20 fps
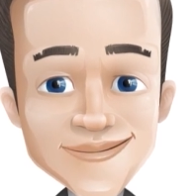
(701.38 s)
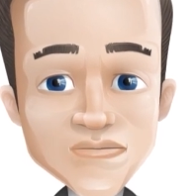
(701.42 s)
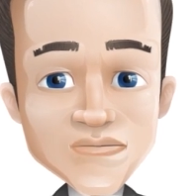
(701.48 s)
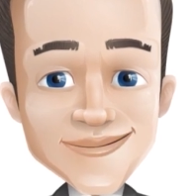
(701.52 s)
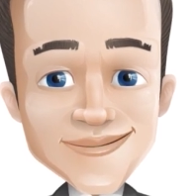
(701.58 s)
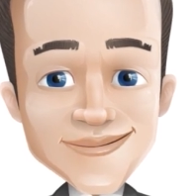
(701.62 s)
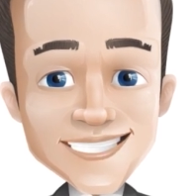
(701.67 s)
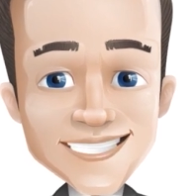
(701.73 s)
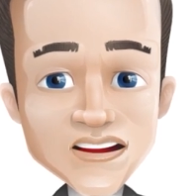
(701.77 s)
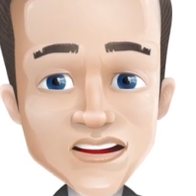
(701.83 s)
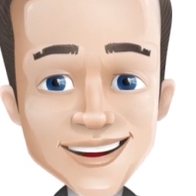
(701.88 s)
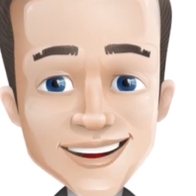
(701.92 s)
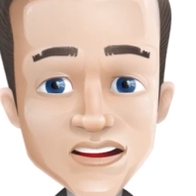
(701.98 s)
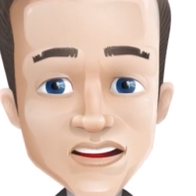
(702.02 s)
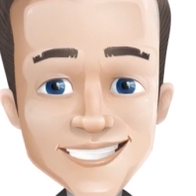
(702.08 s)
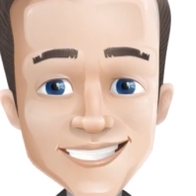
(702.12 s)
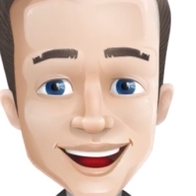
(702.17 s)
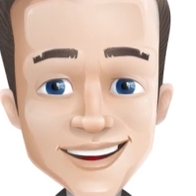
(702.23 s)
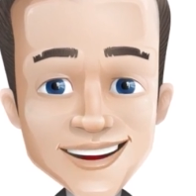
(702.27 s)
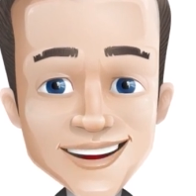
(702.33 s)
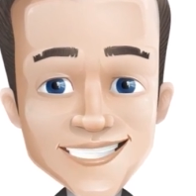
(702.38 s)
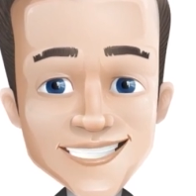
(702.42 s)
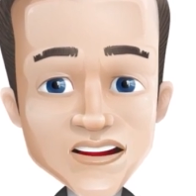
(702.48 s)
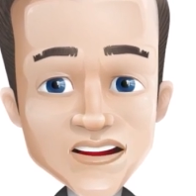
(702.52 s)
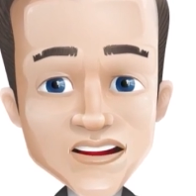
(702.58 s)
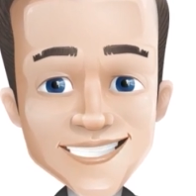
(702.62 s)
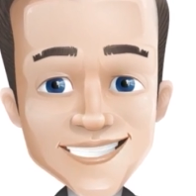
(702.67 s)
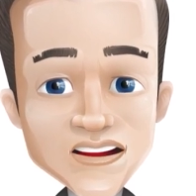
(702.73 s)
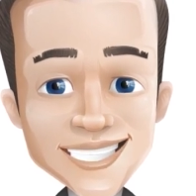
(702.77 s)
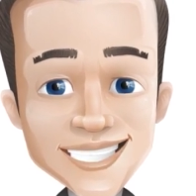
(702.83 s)
within the trading
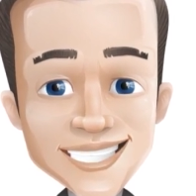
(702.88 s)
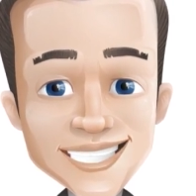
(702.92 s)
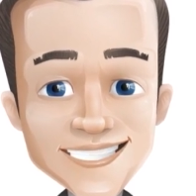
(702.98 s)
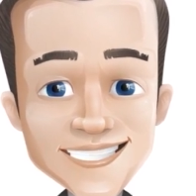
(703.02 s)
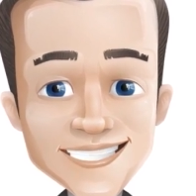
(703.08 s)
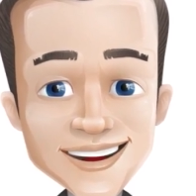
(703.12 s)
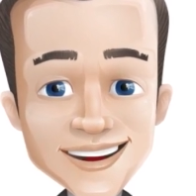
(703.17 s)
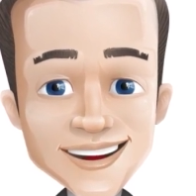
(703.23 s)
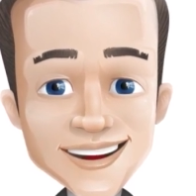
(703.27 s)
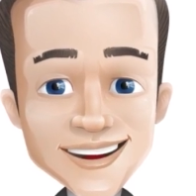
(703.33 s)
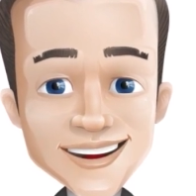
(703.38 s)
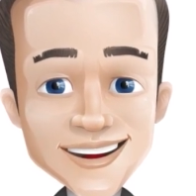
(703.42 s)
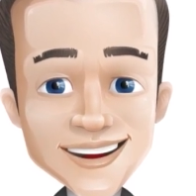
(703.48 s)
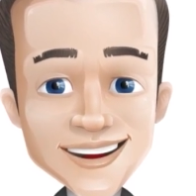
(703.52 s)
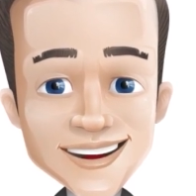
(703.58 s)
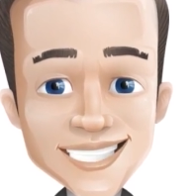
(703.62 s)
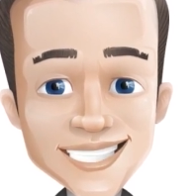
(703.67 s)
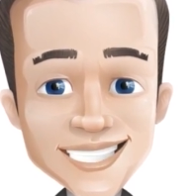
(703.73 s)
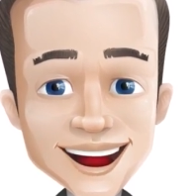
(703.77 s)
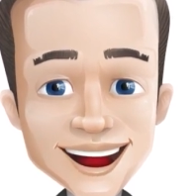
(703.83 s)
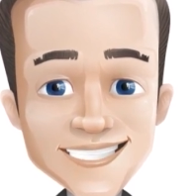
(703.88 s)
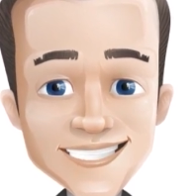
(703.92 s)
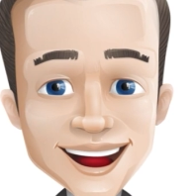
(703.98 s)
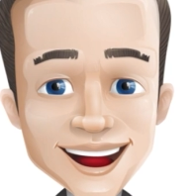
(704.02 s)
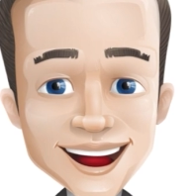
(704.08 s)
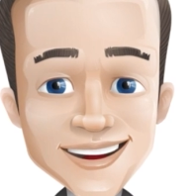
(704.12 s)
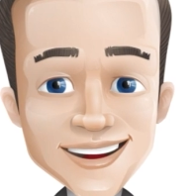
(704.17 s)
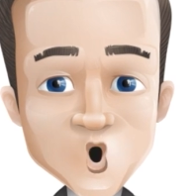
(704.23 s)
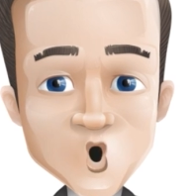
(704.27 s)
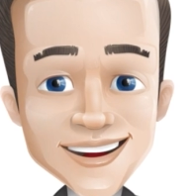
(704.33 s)
system and is being used because they are
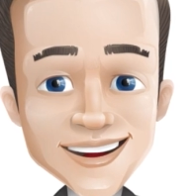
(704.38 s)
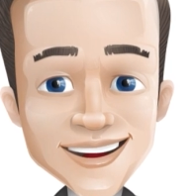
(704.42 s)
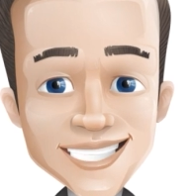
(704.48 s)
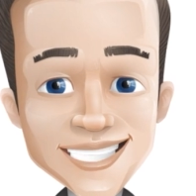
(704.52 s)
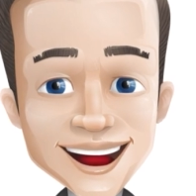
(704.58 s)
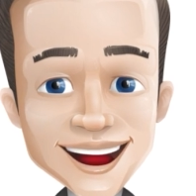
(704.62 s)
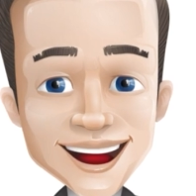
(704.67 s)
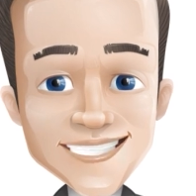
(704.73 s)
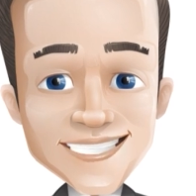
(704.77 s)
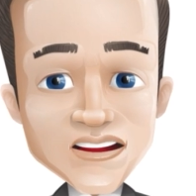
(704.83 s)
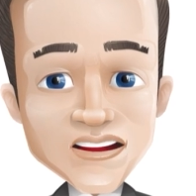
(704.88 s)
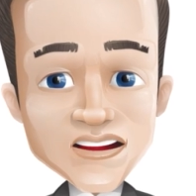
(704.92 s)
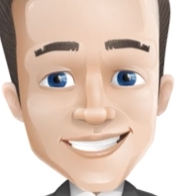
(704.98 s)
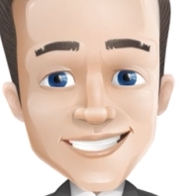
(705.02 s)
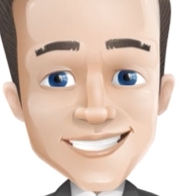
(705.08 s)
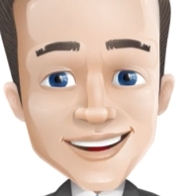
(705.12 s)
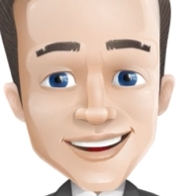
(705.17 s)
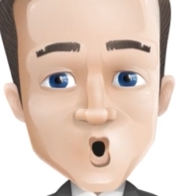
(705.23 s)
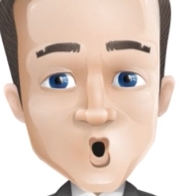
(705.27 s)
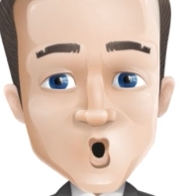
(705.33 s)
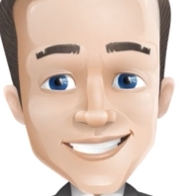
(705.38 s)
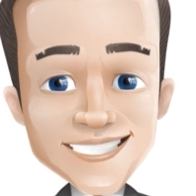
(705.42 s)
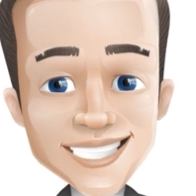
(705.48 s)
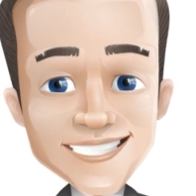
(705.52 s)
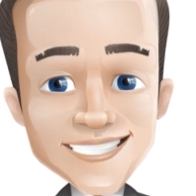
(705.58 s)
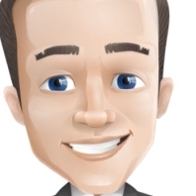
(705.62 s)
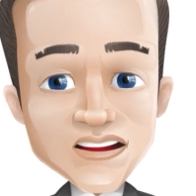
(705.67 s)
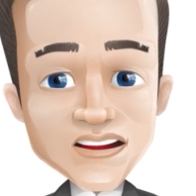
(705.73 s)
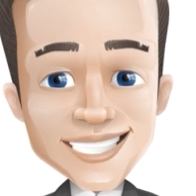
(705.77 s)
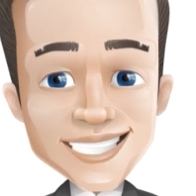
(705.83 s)
usually based on a series of
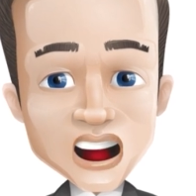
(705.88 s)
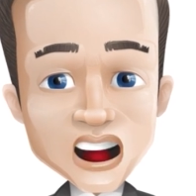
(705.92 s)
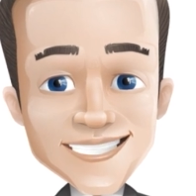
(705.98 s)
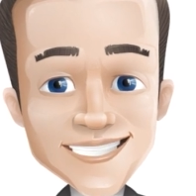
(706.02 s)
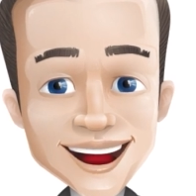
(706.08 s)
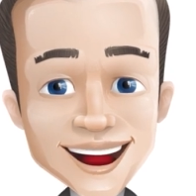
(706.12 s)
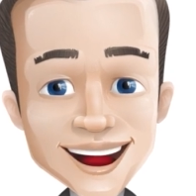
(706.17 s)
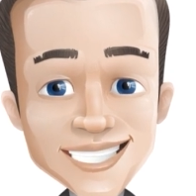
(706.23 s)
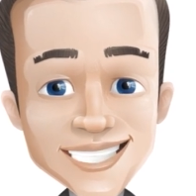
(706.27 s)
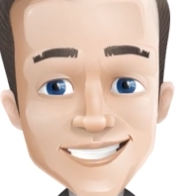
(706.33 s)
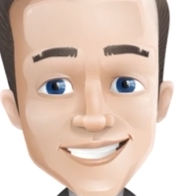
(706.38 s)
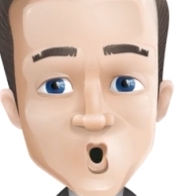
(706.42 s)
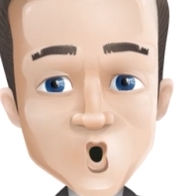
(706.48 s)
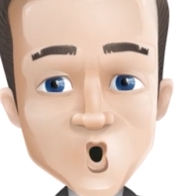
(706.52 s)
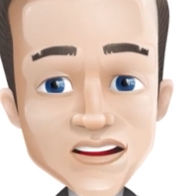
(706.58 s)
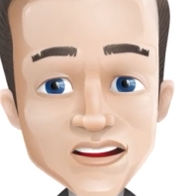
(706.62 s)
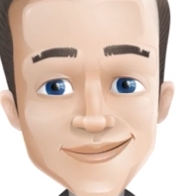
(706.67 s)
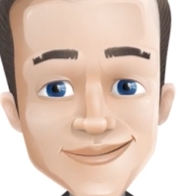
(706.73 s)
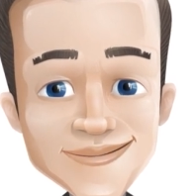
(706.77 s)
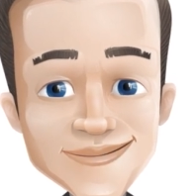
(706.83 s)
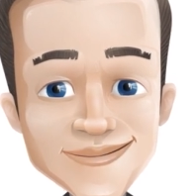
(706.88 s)
technical criteria.